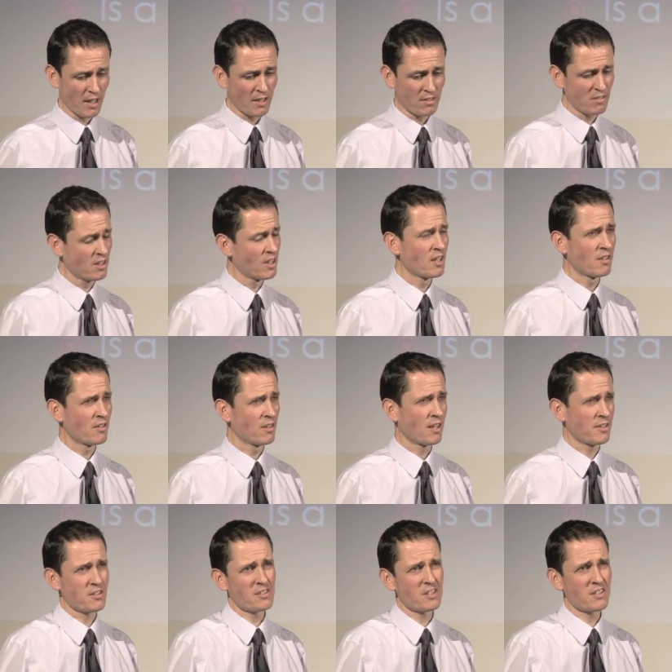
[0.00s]
And
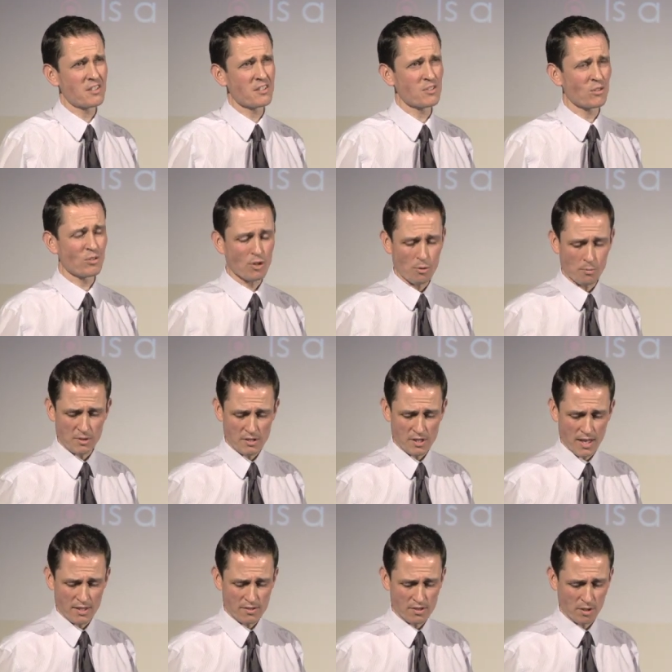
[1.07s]
as I said, this is all common
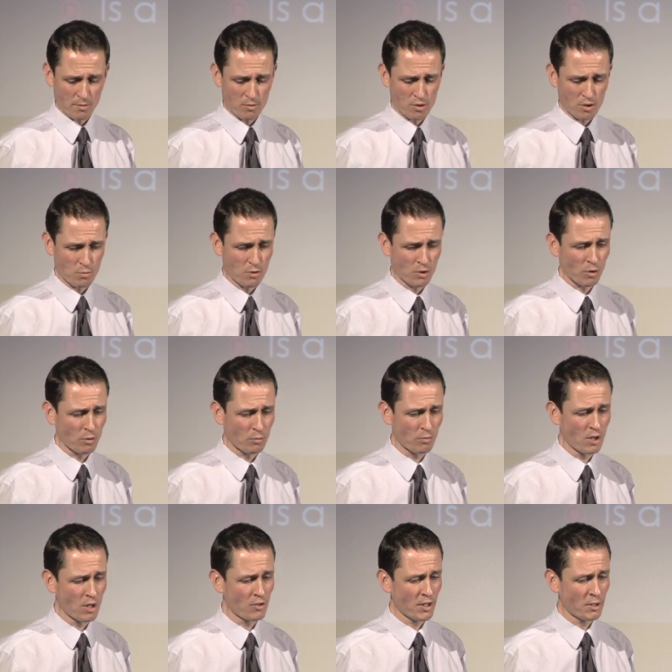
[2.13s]
sense, and I'm sure would
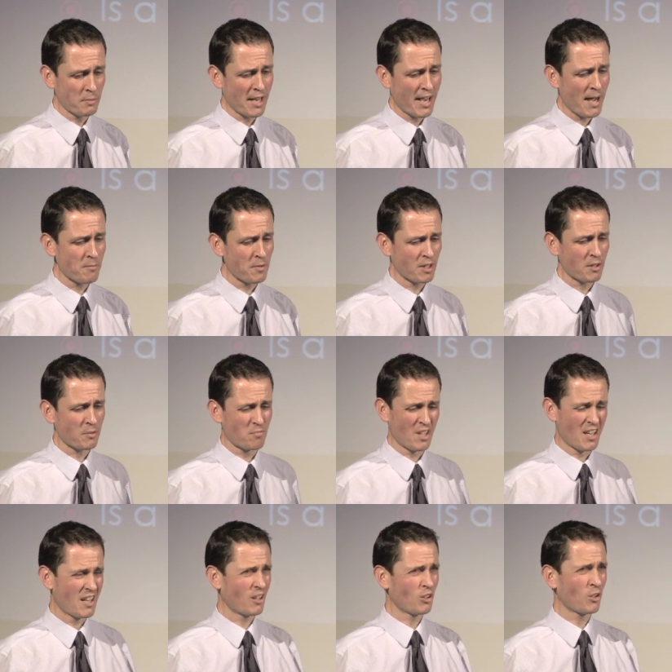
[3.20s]
already be happening, and
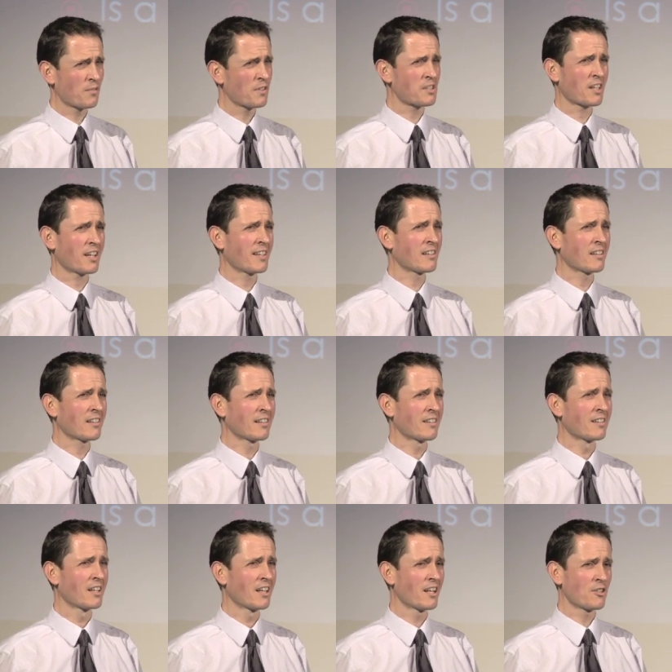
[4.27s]
a lot of this guideline
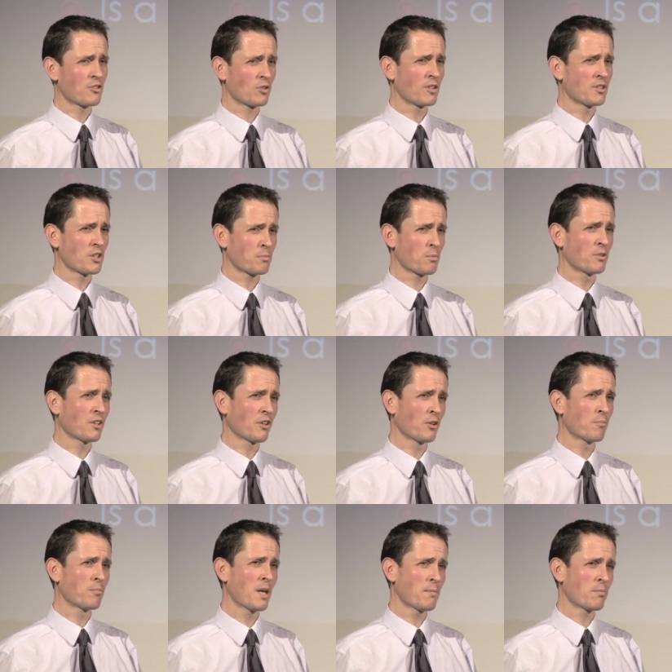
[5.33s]
is really just putting down
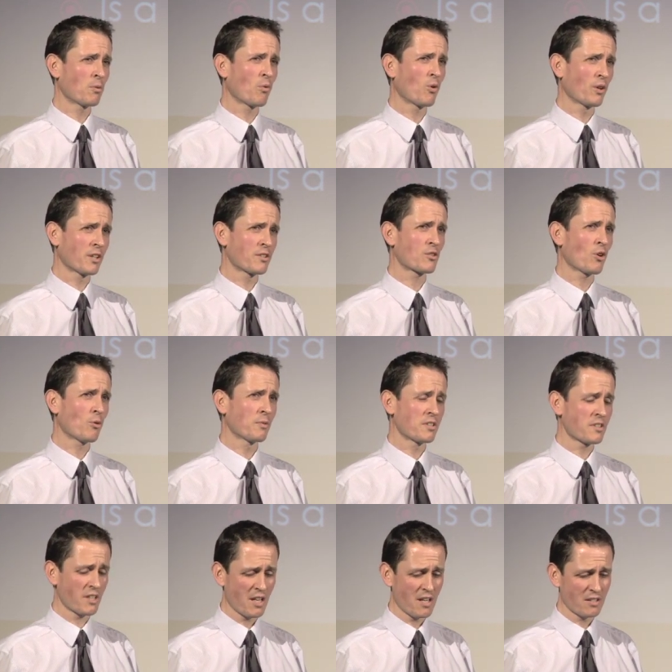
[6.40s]
on paper what is common
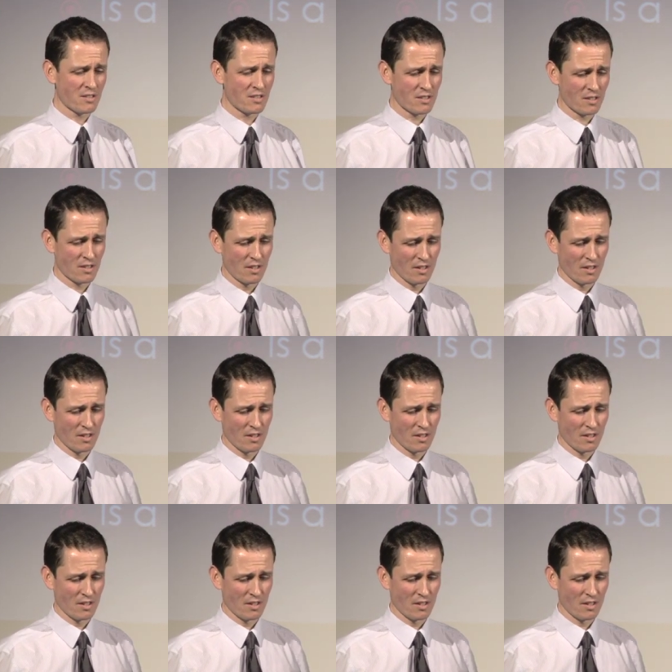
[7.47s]
sense.